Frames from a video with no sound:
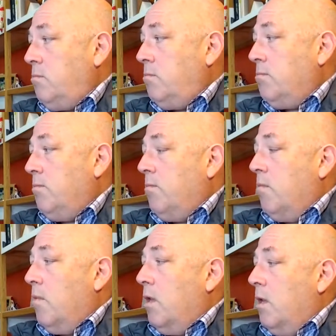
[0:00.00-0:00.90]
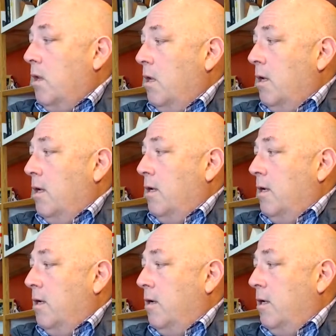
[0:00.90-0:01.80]

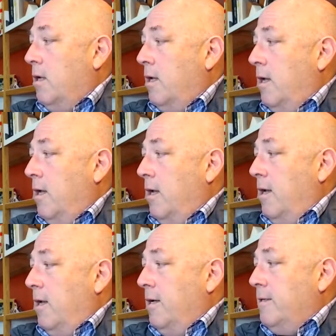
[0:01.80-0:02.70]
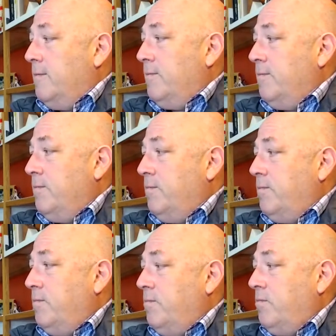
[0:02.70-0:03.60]

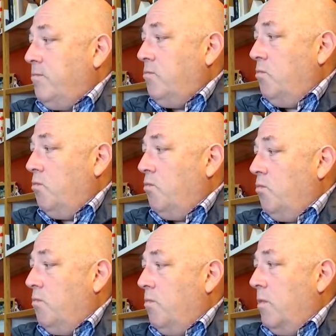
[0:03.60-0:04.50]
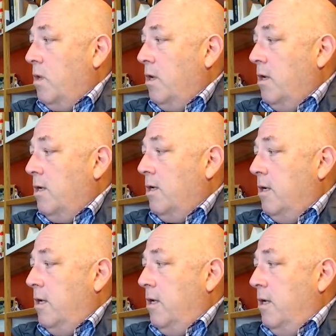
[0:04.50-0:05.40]

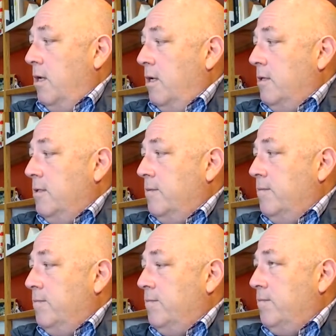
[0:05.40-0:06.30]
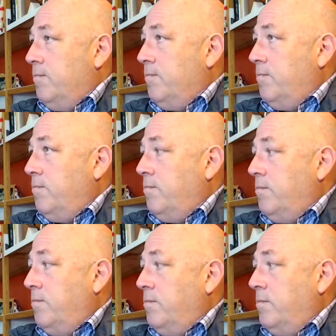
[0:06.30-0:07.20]

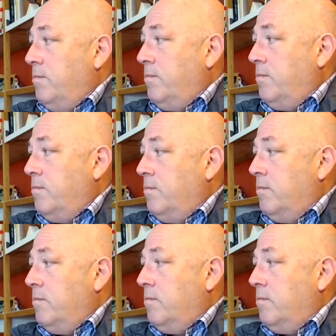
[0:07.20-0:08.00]
[no speech]